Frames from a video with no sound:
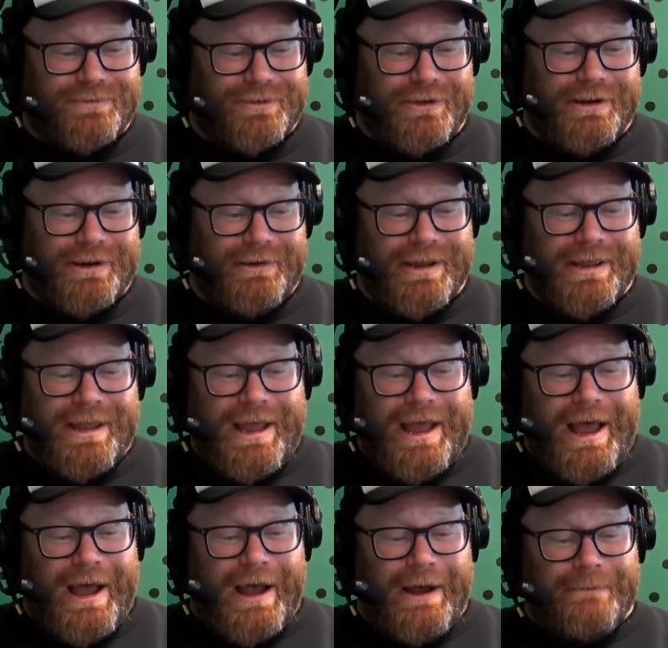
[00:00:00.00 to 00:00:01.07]
So anyway,
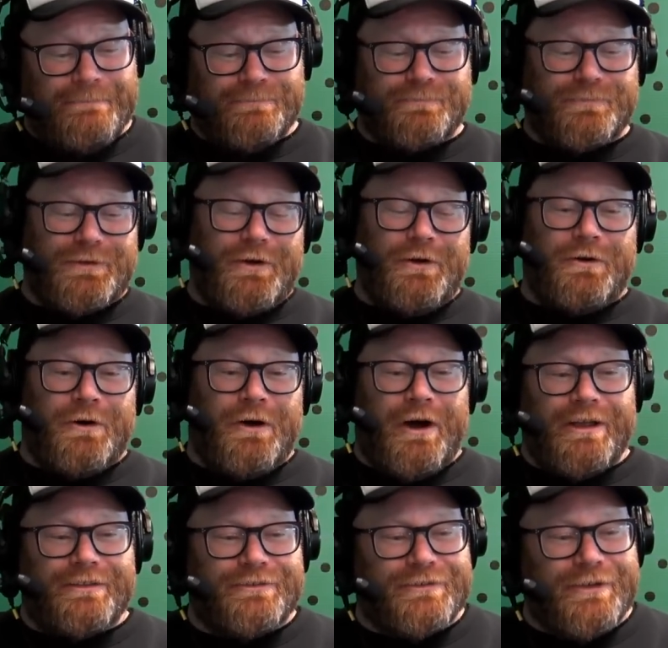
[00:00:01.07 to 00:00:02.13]
all
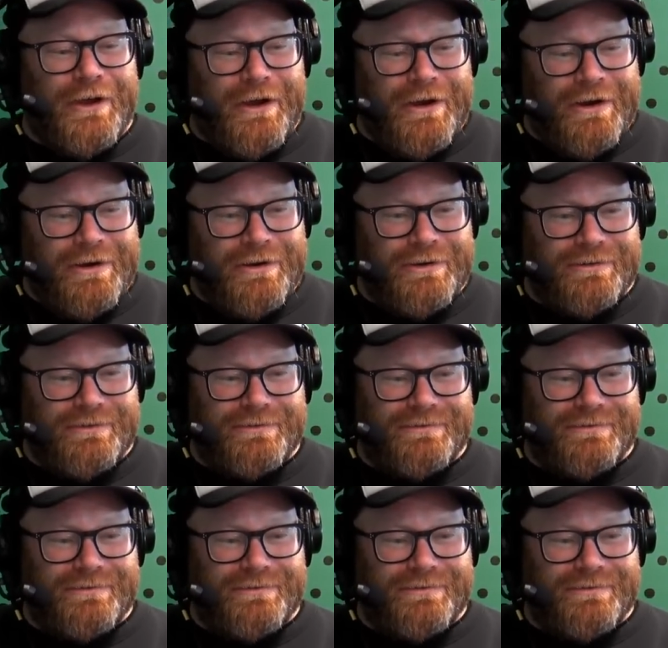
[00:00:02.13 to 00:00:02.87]
right. So,